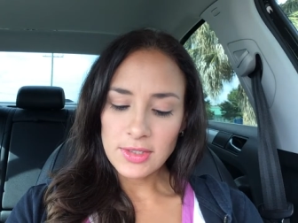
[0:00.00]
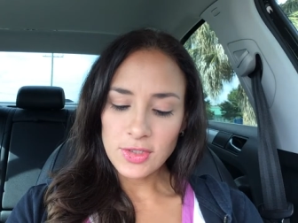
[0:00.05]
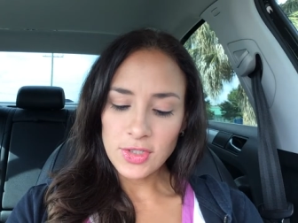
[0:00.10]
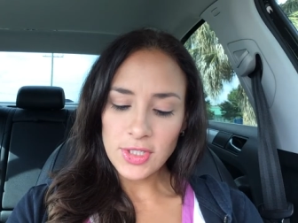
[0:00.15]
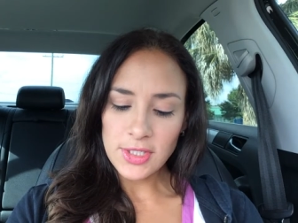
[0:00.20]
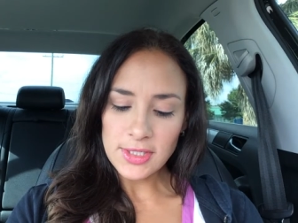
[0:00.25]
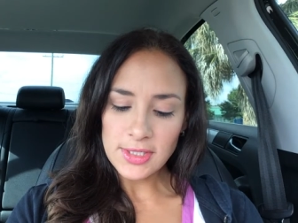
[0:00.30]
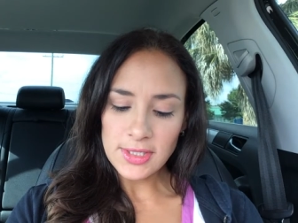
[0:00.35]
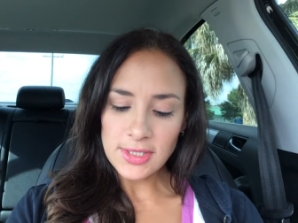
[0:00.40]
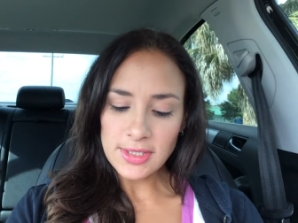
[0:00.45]

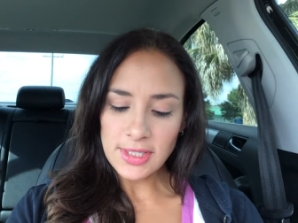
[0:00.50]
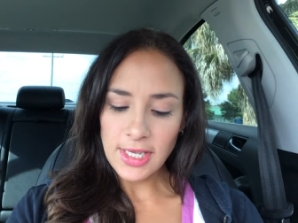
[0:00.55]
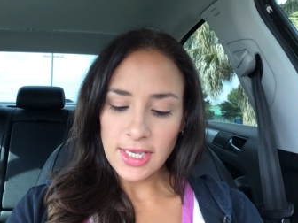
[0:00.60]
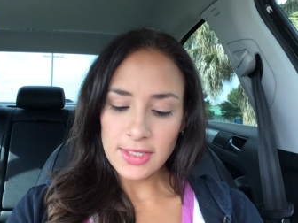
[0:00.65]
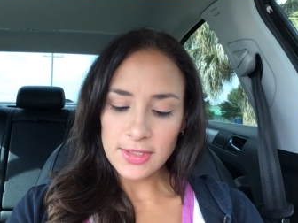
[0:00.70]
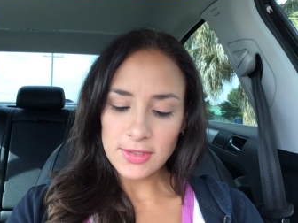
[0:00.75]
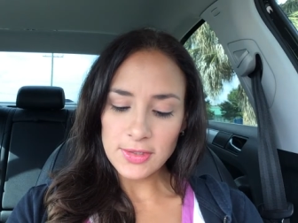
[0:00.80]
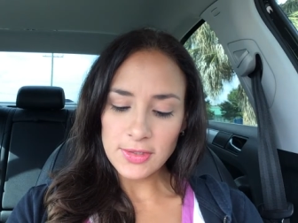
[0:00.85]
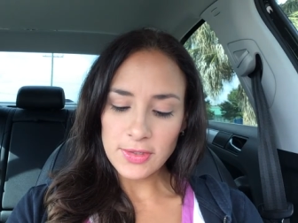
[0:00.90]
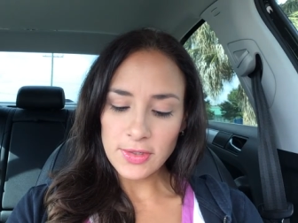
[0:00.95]
Jesus
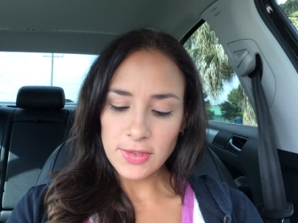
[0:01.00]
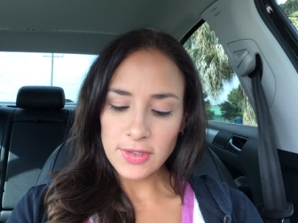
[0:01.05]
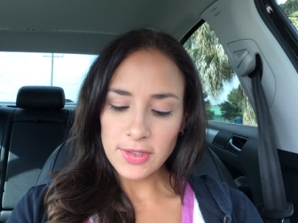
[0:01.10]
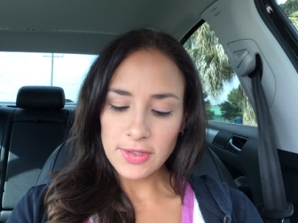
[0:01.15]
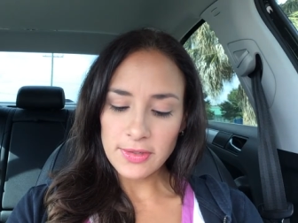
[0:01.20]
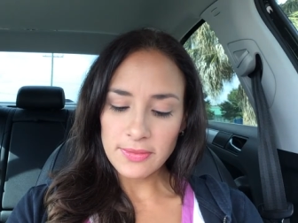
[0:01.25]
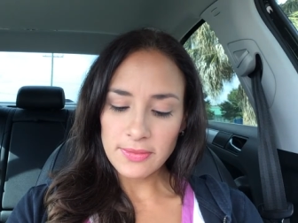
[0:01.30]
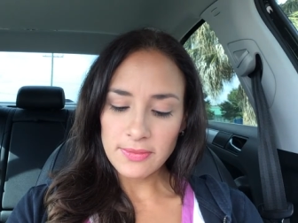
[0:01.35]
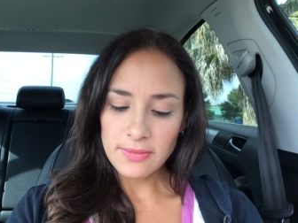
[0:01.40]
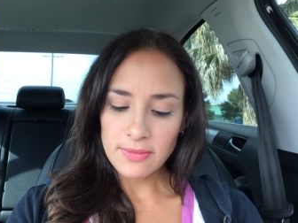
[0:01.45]
answered,
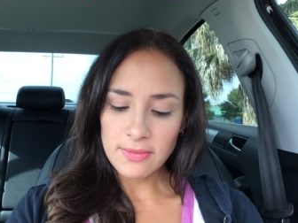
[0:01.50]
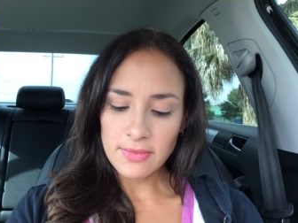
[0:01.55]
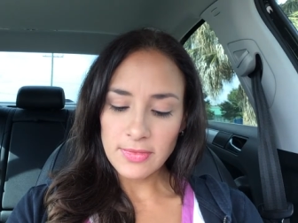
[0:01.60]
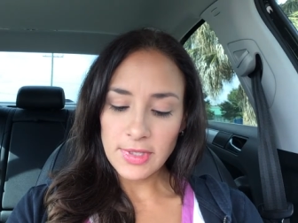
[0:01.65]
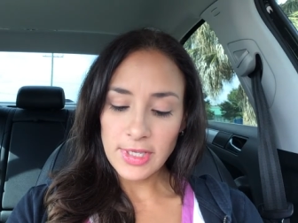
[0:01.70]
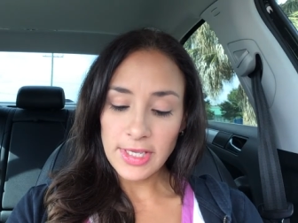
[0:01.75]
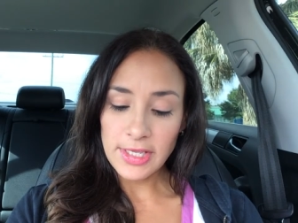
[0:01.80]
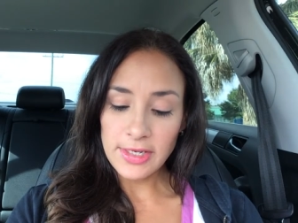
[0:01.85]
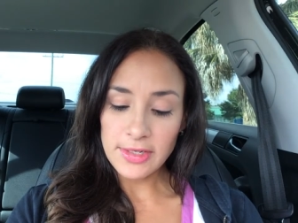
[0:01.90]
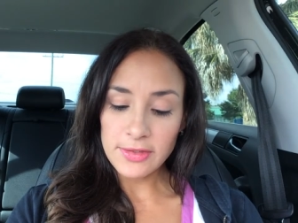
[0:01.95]

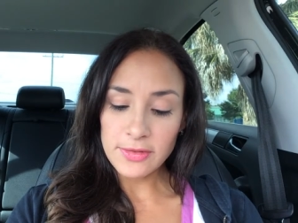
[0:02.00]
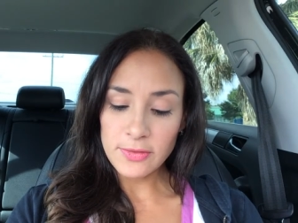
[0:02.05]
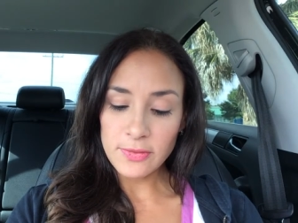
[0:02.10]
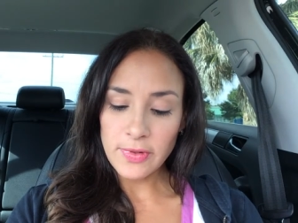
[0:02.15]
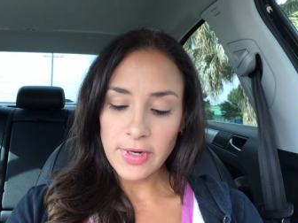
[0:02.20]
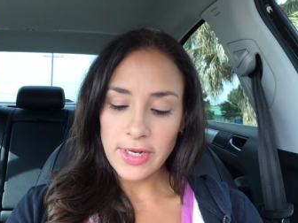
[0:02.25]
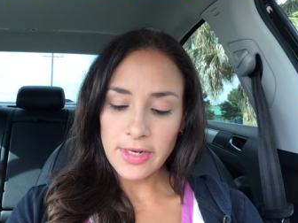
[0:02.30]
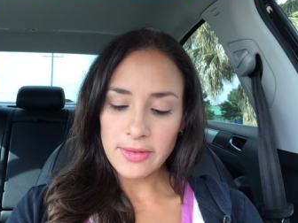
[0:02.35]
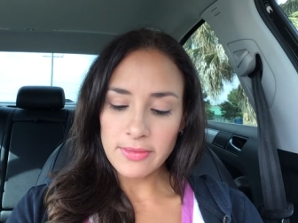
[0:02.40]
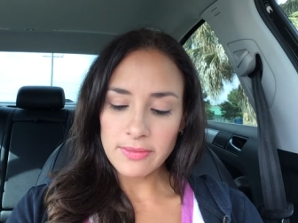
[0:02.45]
It is
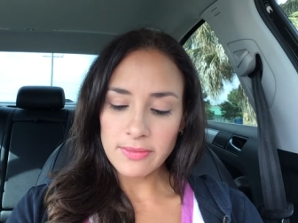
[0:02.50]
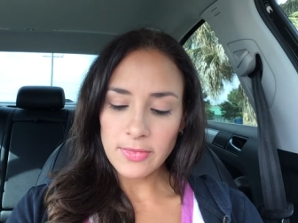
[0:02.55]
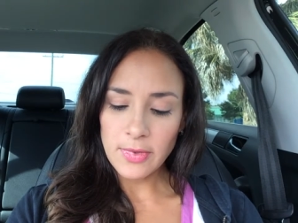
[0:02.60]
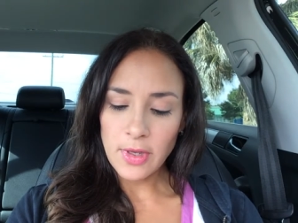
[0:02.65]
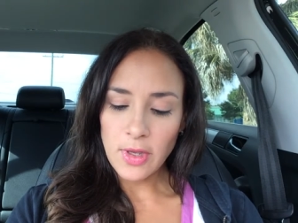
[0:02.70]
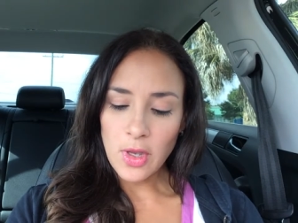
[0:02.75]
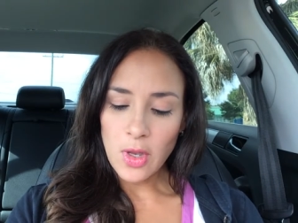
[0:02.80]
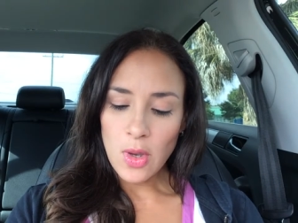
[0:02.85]
written,